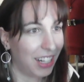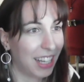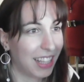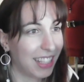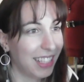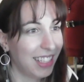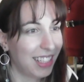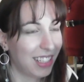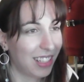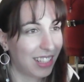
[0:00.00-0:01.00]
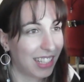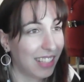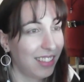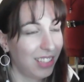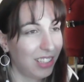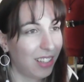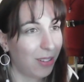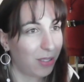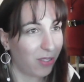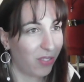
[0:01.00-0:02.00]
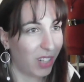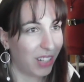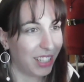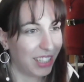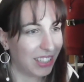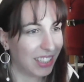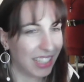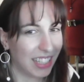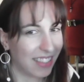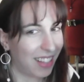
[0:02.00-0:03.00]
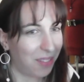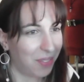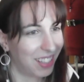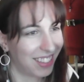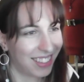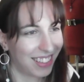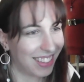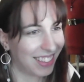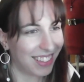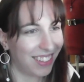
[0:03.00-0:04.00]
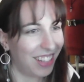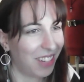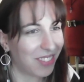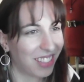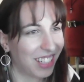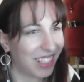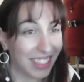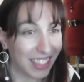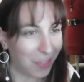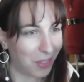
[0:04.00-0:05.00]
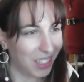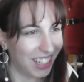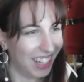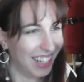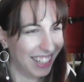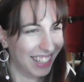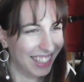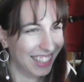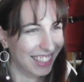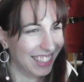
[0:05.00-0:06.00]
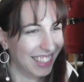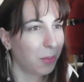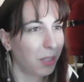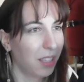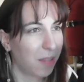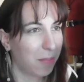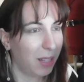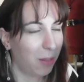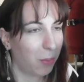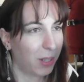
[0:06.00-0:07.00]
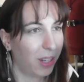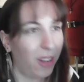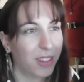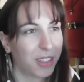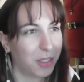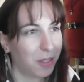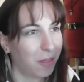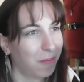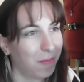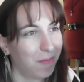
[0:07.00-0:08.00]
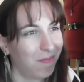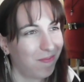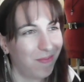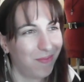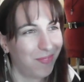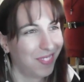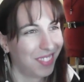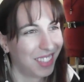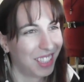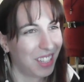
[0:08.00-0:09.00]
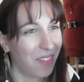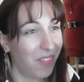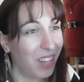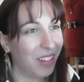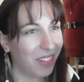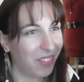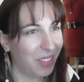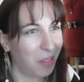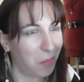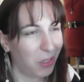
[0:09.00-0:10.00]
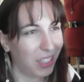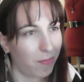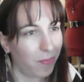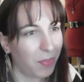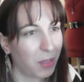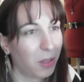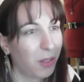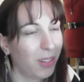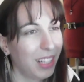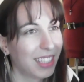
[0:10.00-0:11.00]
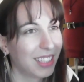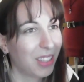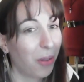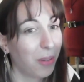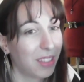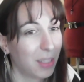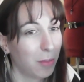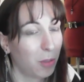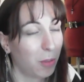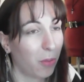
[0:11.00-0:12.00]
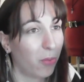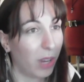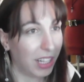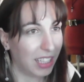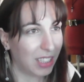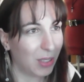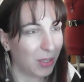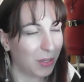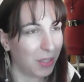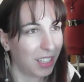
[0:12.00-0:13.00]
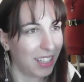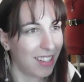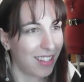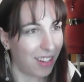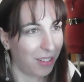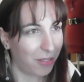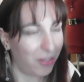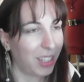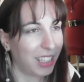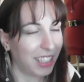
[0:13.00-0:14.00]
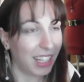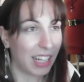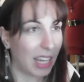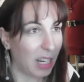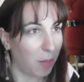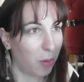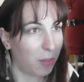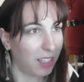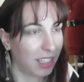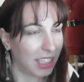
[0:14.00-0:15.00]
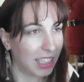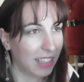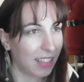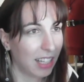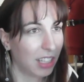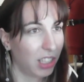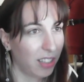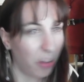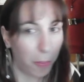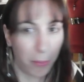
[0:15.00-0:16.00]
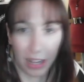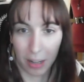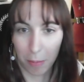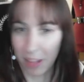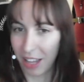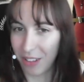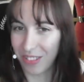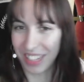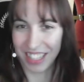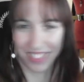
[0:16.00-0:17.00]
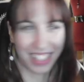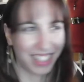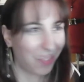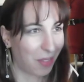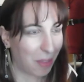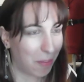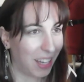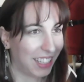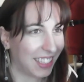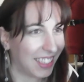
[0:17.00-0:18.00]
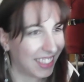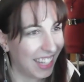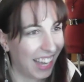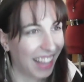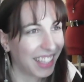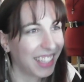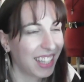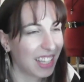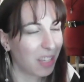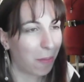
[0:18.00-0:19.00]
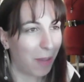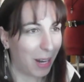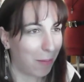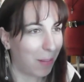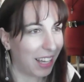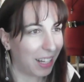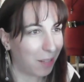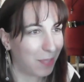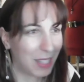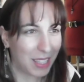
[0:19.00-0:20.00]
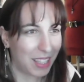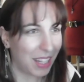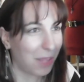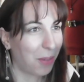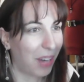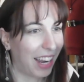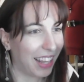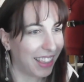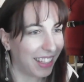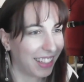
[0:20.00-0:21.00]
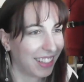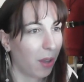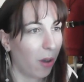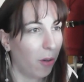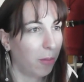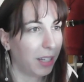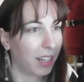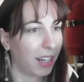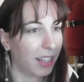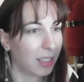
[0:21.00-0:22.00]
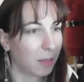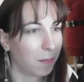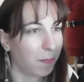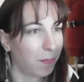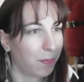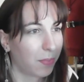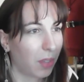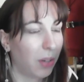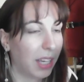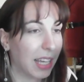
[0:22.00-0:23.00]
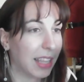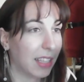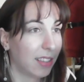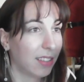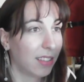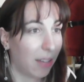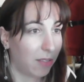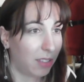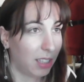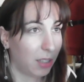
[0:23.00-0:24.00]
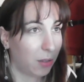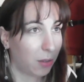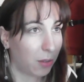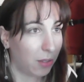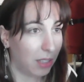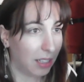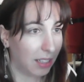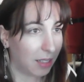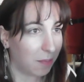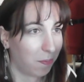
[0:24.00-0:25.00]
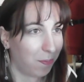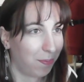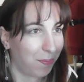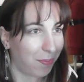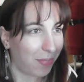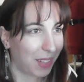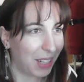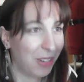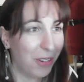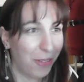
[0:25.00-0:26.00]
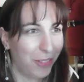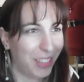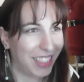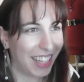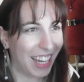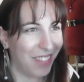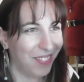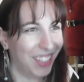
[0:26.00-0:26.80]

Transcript: This just looks very good in itself. That's just all I have to say to this one. And the middle one also very, very pretty. Cocolia just always seems to be ready to start fighting at any moment. She has her battle plan ready, right? With the pages. I think that's a battle plan. That's what I think. Oh my god. Okay, and this is definitely Cocolia in her free time.